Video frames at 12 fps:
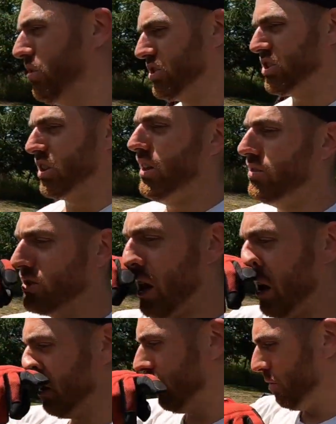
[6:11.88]
the sleeves
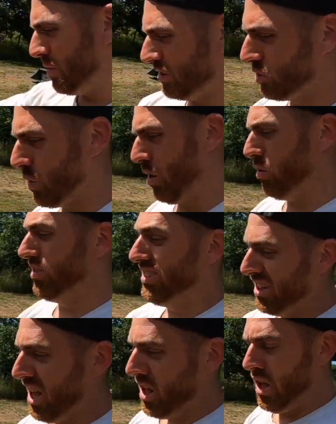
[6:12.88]
down a little bit so I don't,
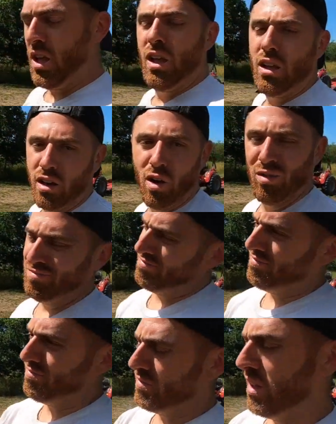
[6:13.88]
you know,
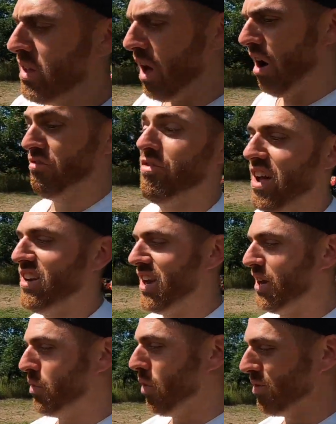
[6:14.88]
offend
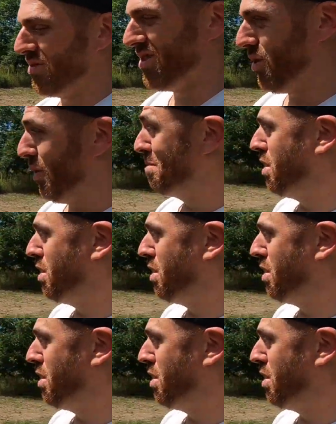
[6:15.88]
anyone with the old